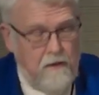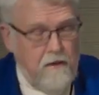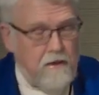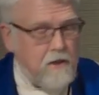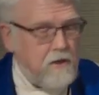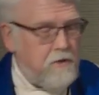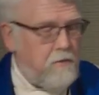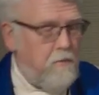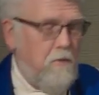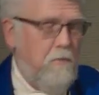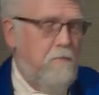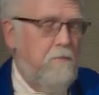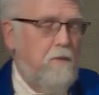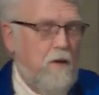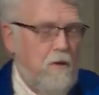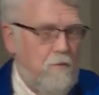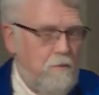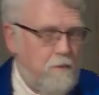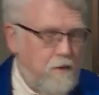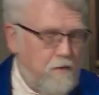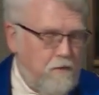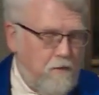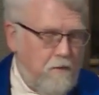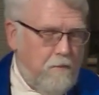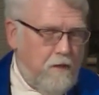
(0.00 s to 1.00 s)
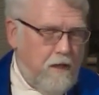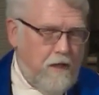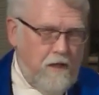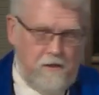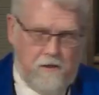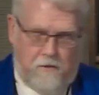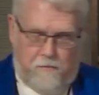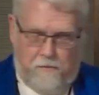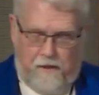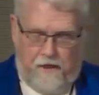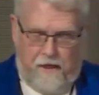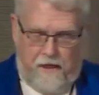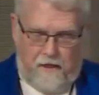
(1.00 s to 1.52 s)
This moment
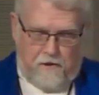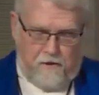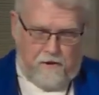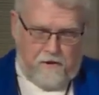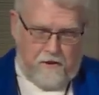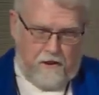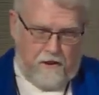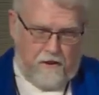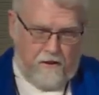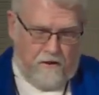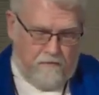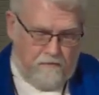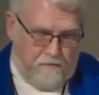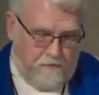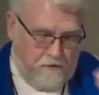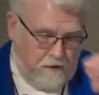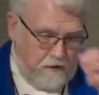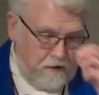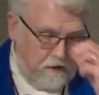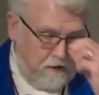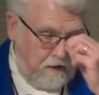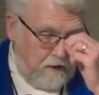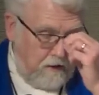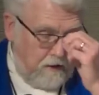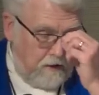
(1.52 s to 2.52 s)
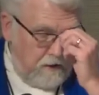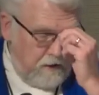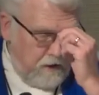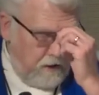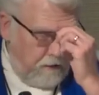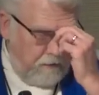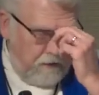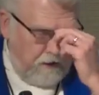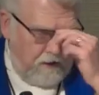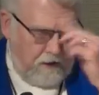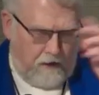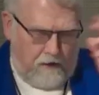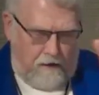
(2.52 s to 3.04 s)
reminds me actually of
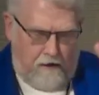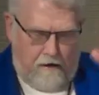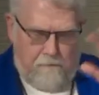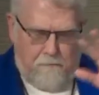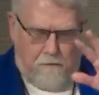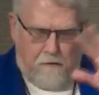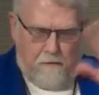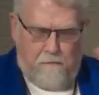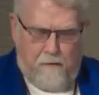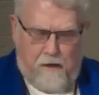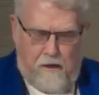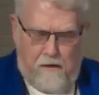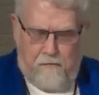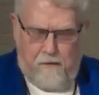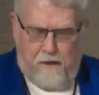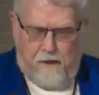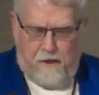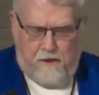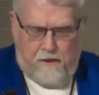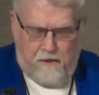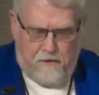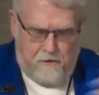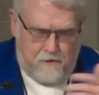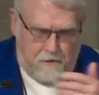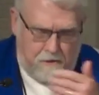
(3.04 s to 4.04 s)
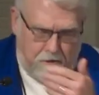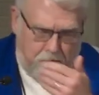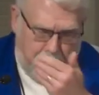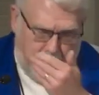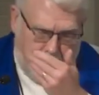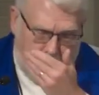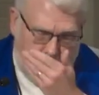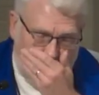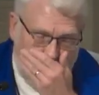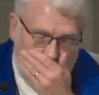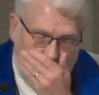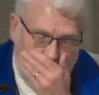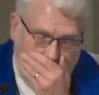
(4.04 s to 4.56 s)
something that happened many, many years
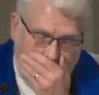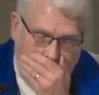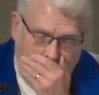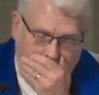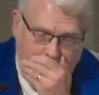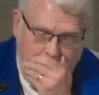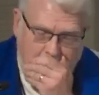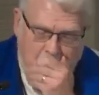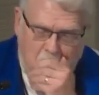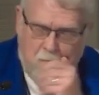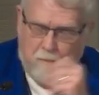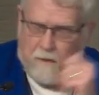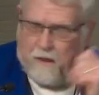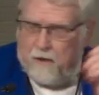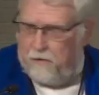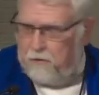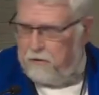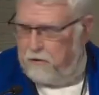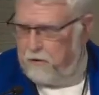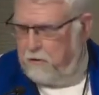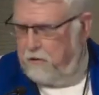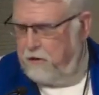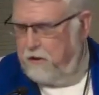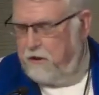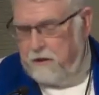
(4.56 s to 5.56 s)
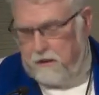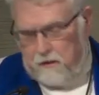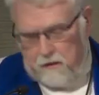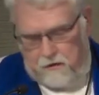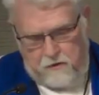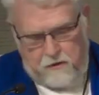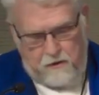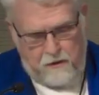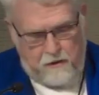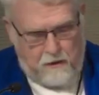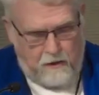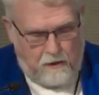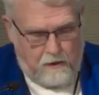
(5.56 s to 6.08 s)
ago. About 30
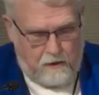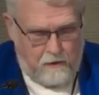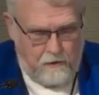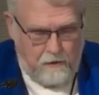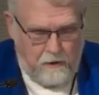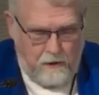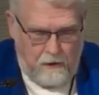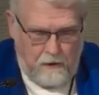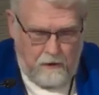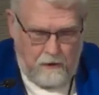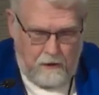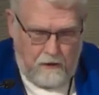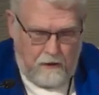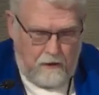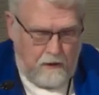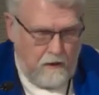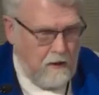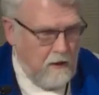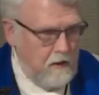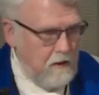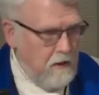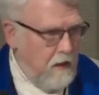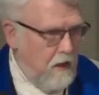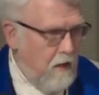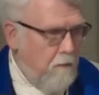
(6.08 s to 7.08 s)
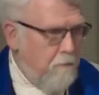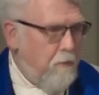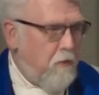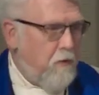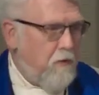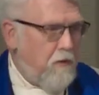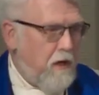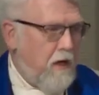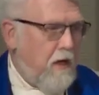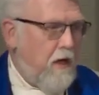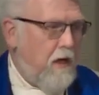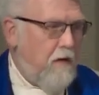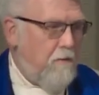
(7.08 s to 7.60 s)
years ago, a
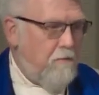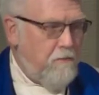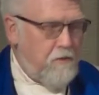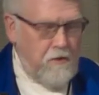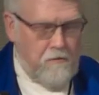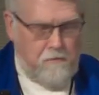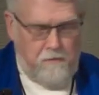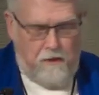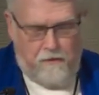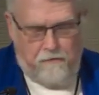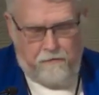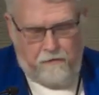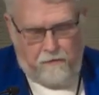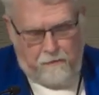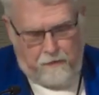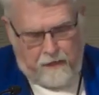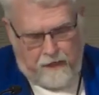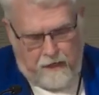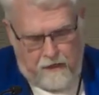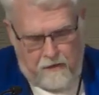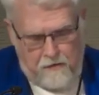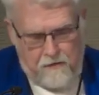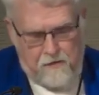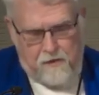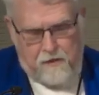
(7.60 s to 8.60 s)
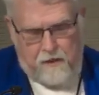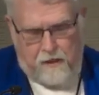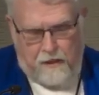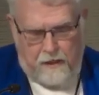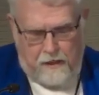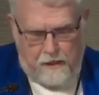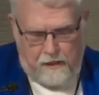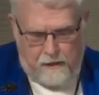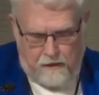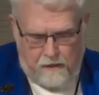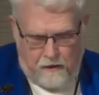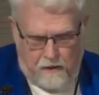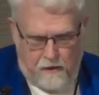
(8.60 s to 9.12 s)
couple came to me from
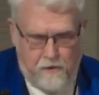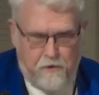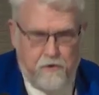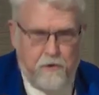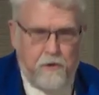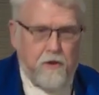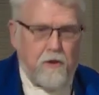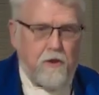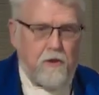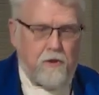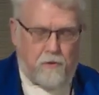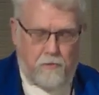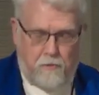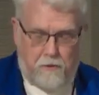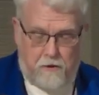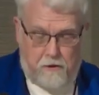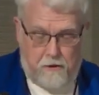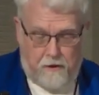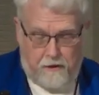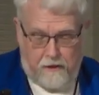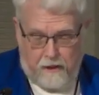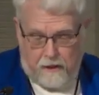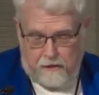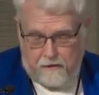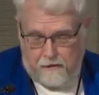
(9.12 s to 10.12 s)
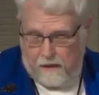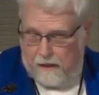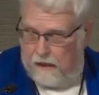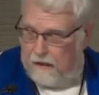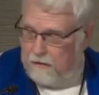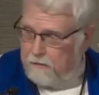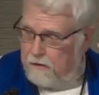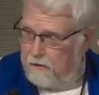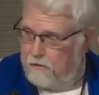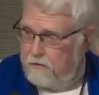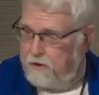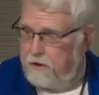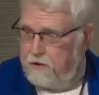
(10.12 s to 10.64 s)
outside our church, which at that
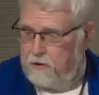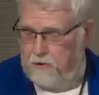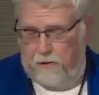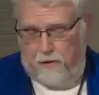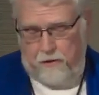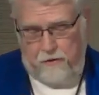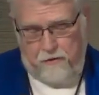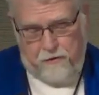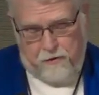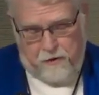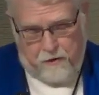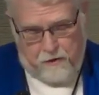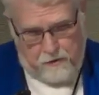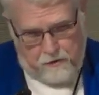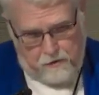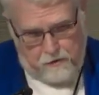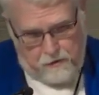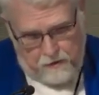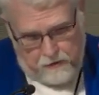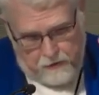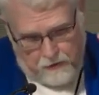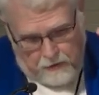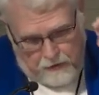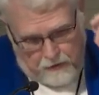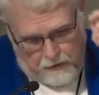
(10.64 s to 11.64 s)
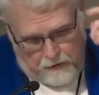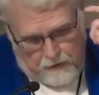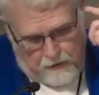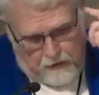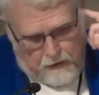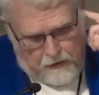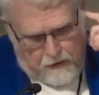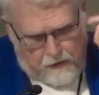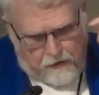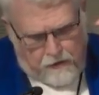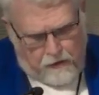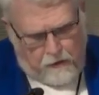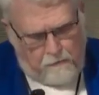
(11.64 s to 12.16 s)
time I was at North Church.
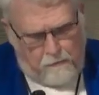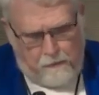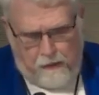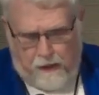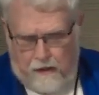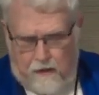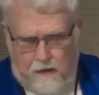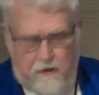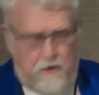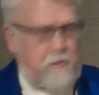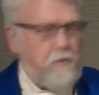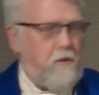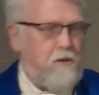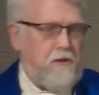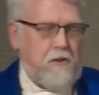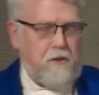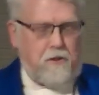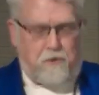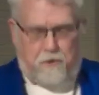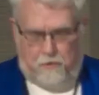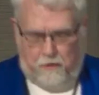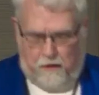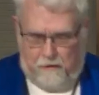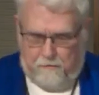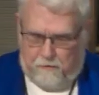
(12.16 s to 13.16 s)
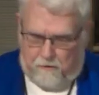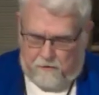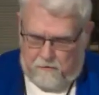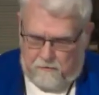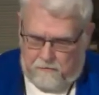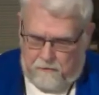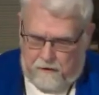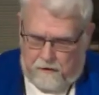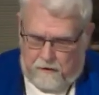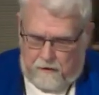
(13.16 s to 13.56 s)
Their marriage was in trouble.